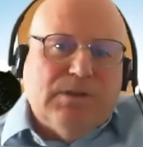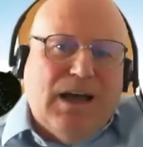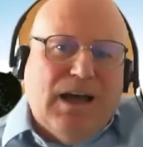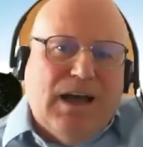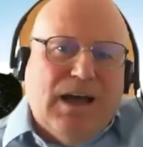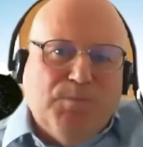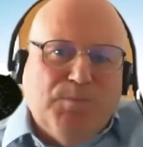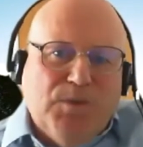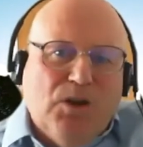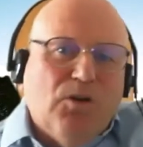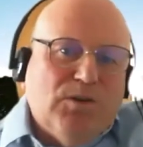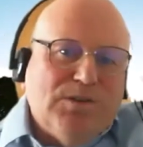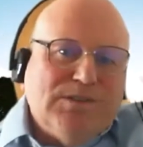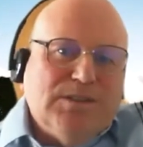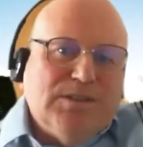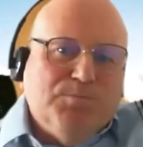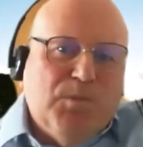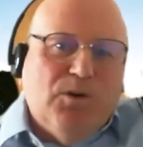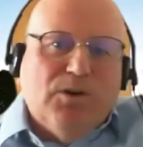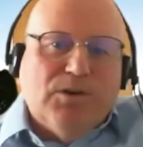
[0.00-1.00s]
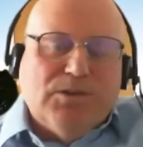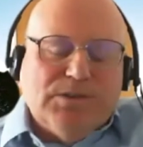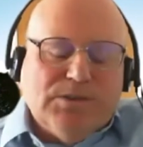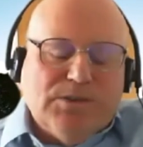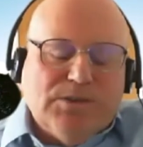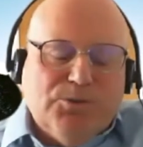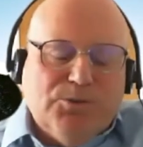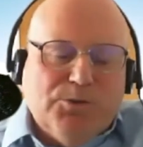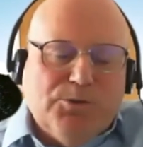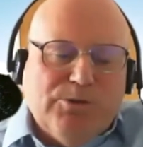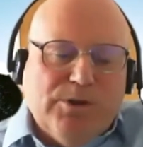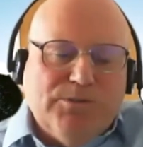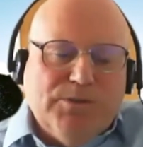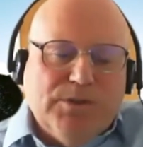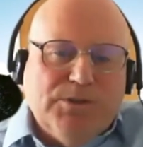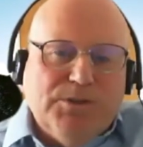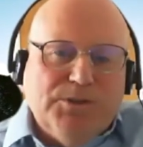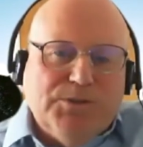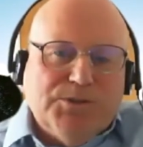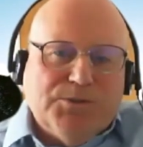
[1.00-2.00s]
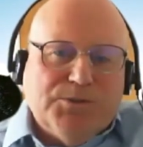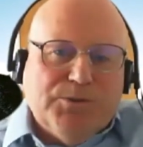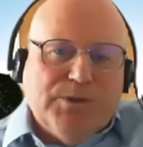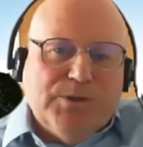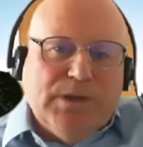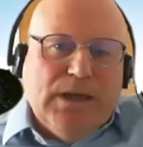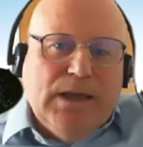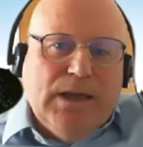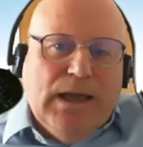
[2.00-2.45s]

I'm not a Marxist or a revolutionary.